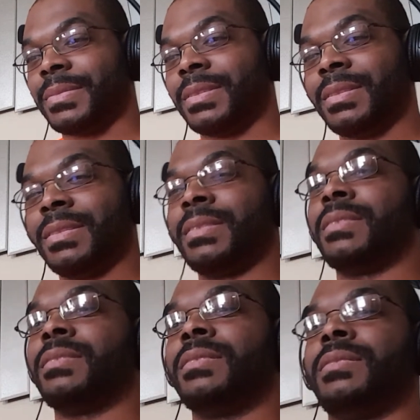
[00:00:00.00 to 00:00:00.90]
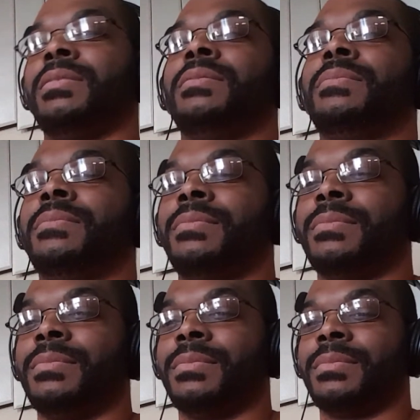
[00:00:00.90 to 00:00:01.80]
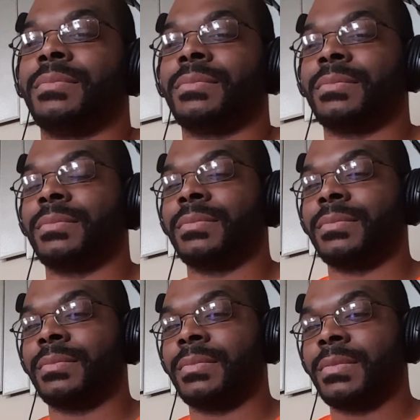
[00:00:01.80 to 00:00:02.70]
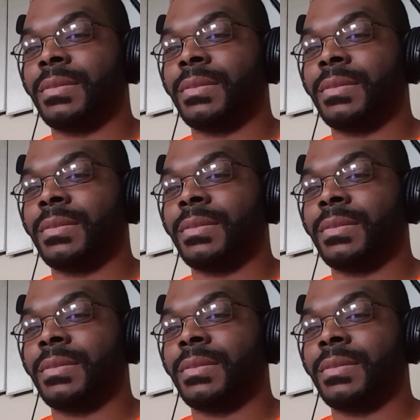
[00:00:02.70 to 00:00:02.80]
No one is speaking in this clip.